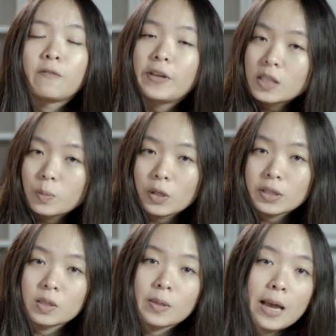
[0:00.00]
Facebook,
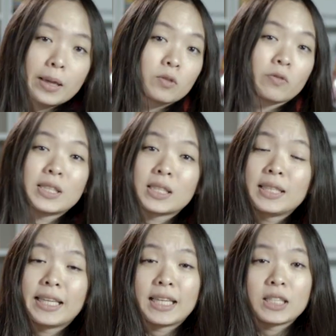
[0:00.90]
despite
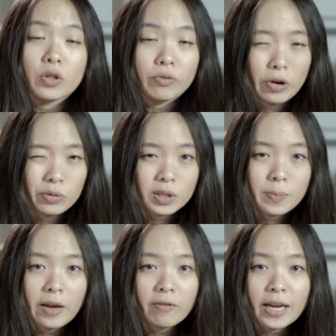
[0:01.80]
recently getting dethroned
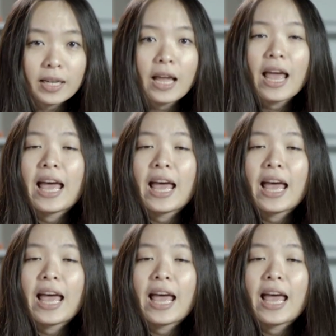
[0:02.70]
by Reddit,